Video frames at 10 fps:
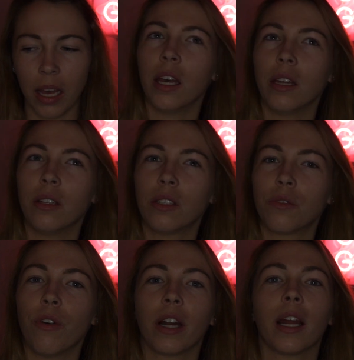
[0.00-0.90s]

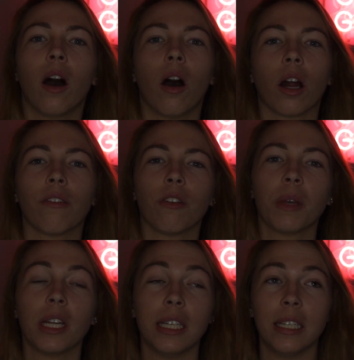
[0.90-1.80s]
it's very hard for
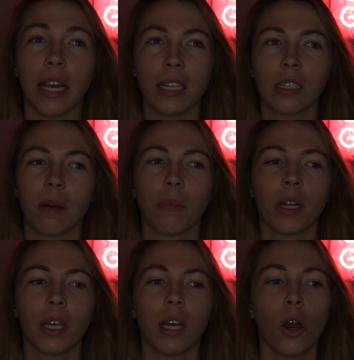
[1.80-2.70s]
me to date
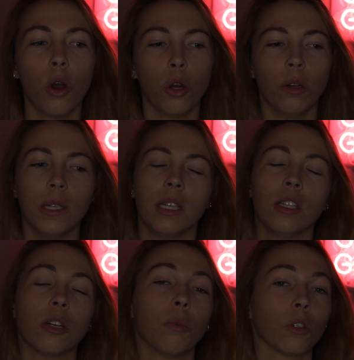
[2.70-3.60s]
somebody who is
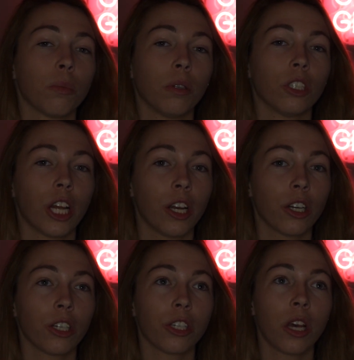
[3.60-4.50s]
into multiple
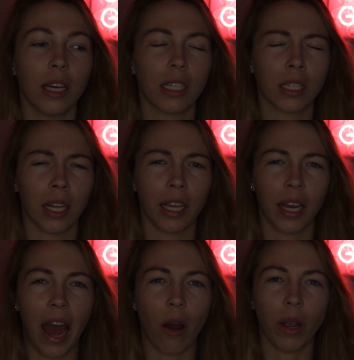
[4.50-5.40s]
genders. It's like,
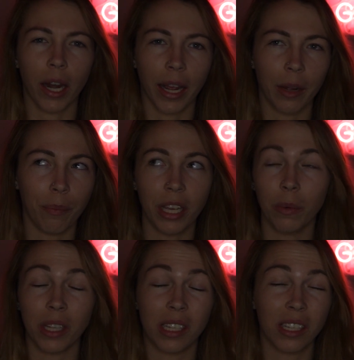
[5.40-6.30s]
how can I
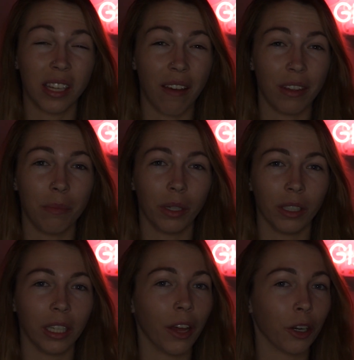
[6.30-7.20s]
compete with 7
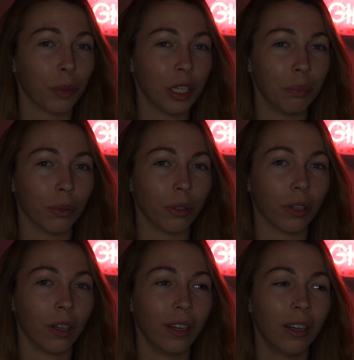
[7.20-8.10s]
billion other
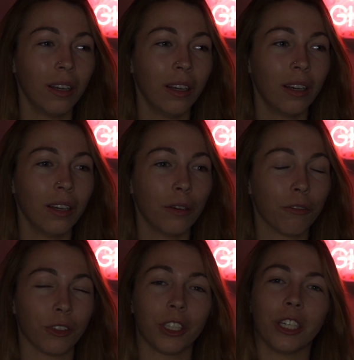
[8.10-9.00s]
people
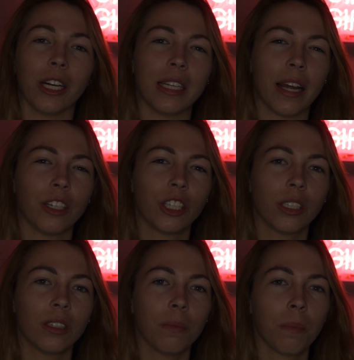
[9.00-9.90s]
for your
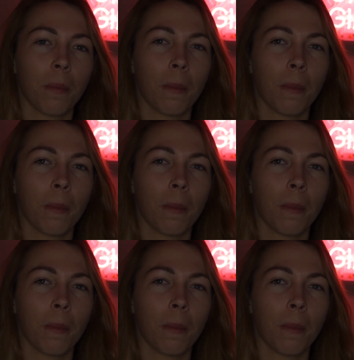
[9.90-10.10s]
attention?